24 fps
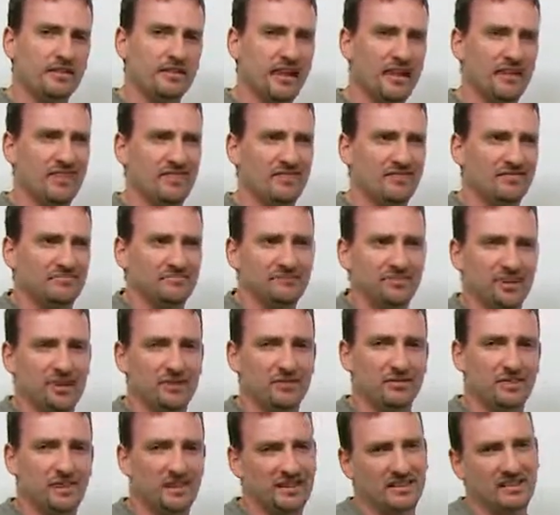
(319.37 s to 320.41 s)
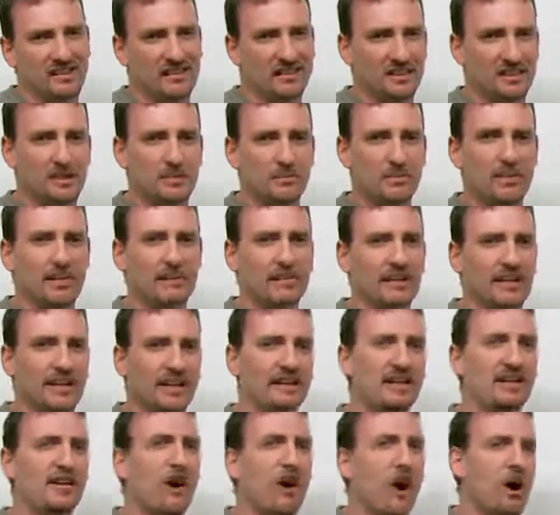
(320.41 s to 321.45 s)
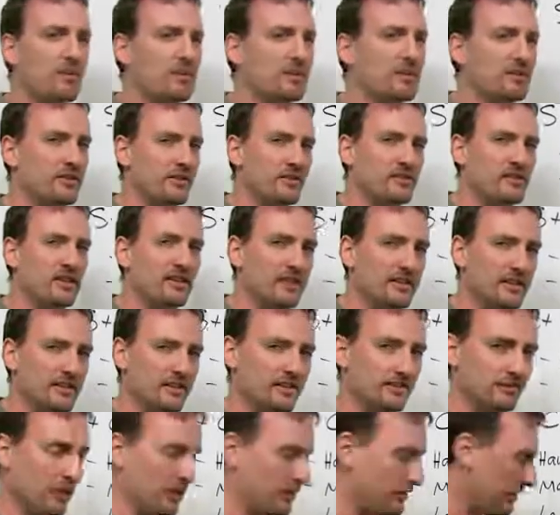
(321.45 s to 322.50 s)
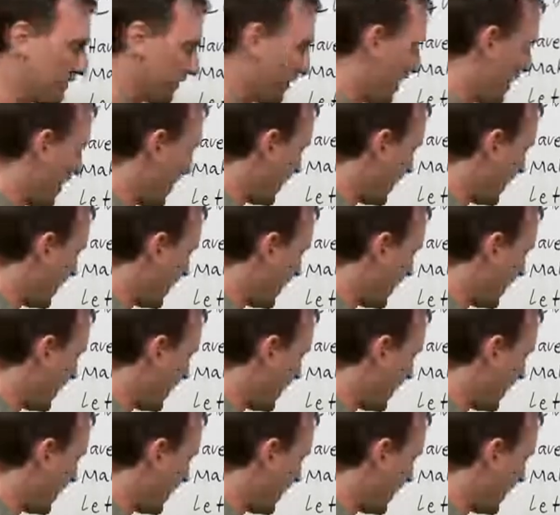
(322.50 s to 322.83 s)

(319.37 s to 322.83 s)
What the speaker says: and it's a little bit uncommon to see these structures.